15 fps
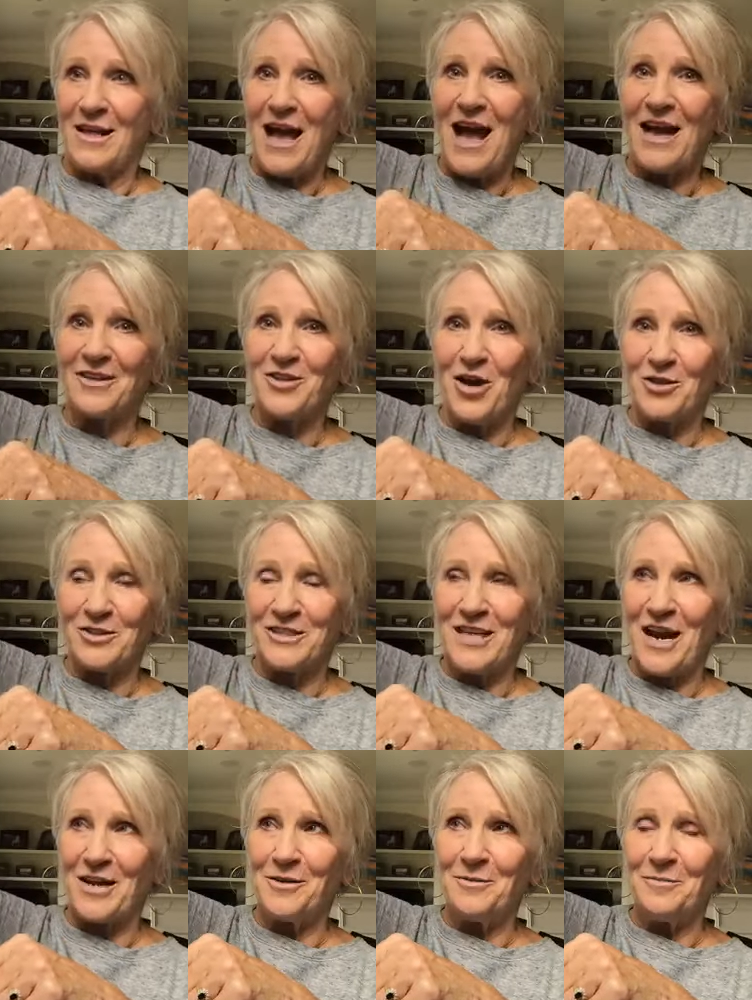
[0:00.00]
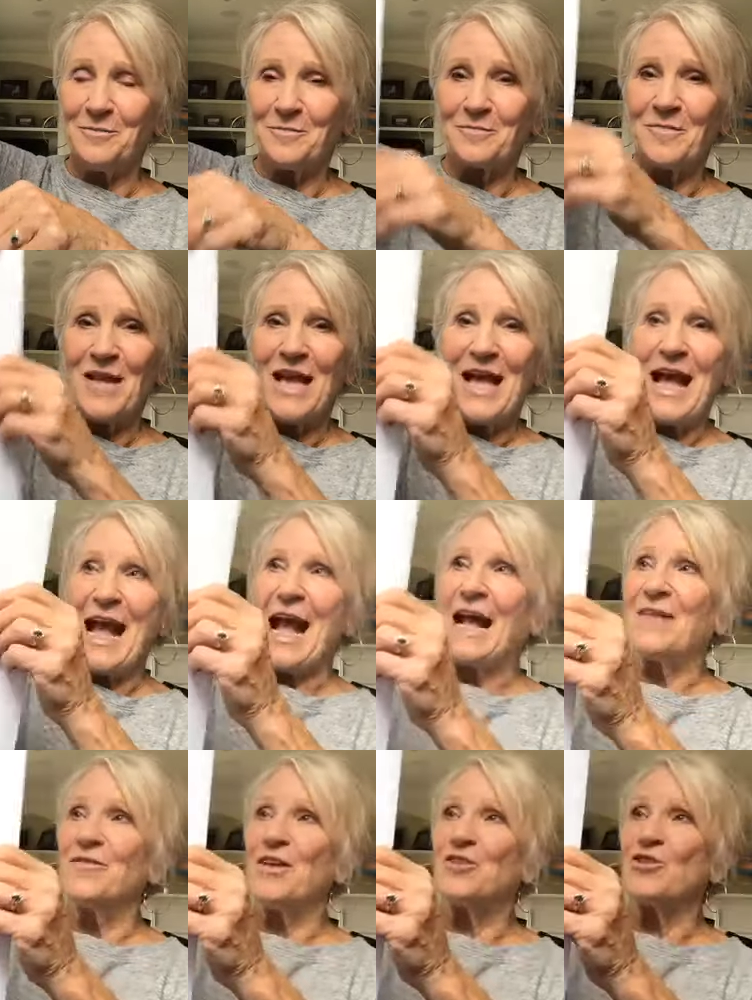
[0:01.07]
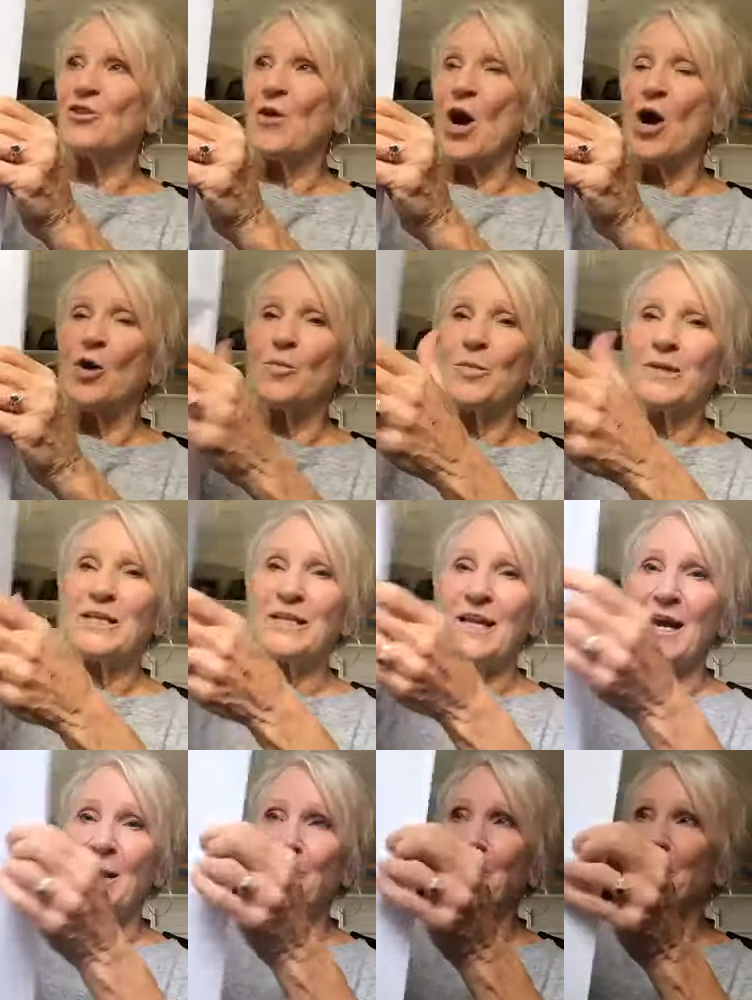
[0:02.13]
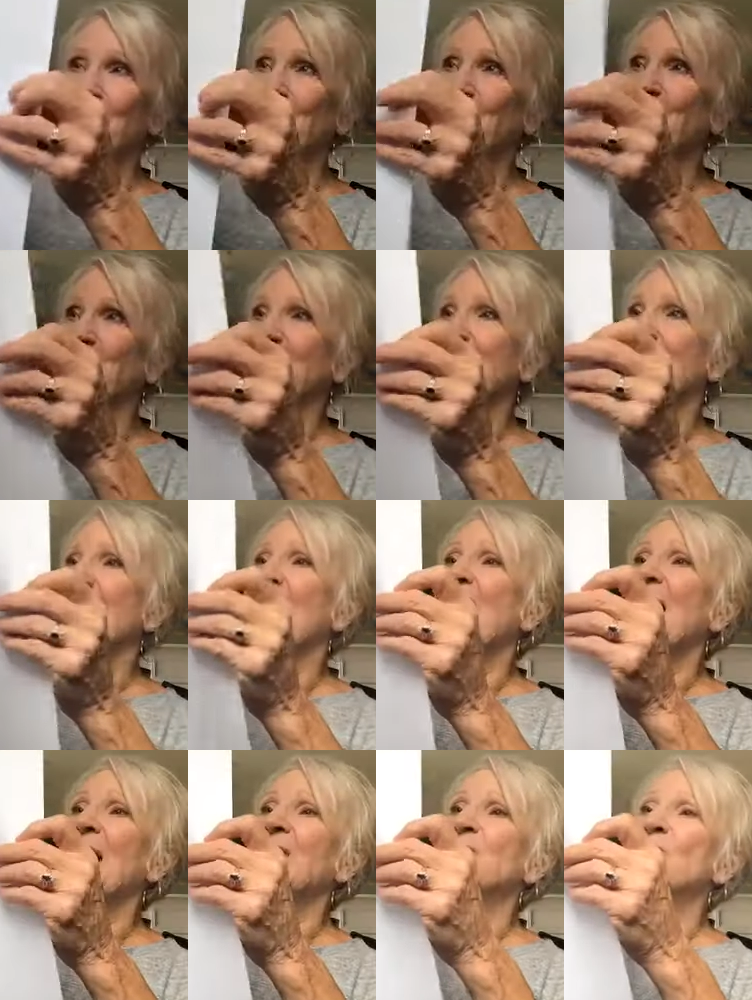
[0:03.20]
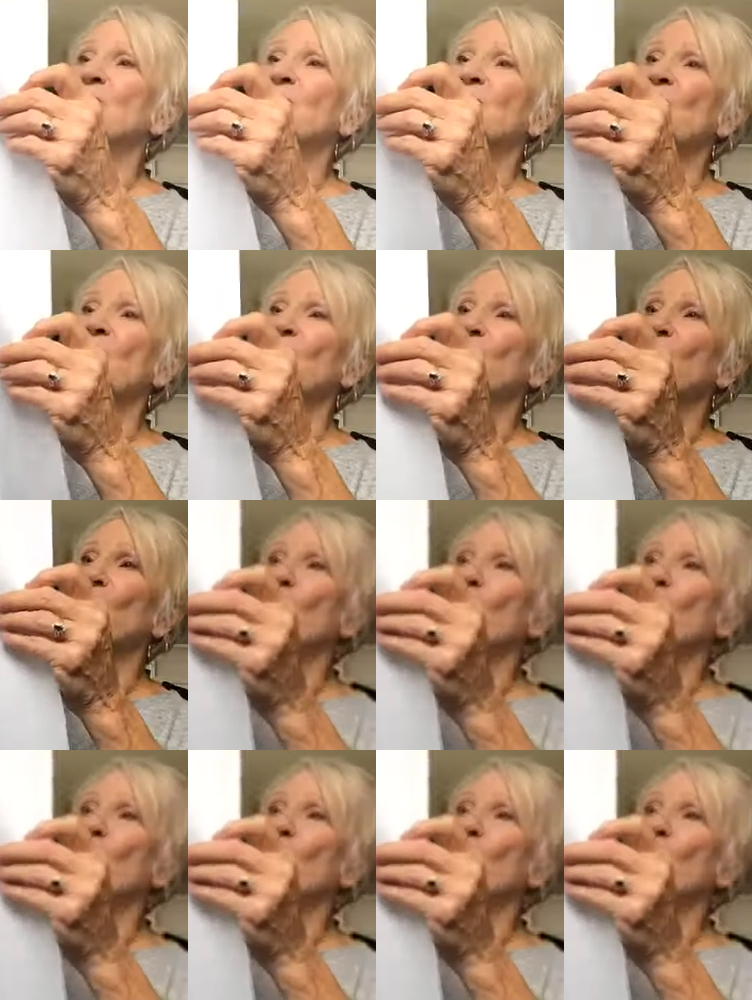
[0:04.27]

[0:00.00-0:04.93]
hot dog style, and then you open it up and you fold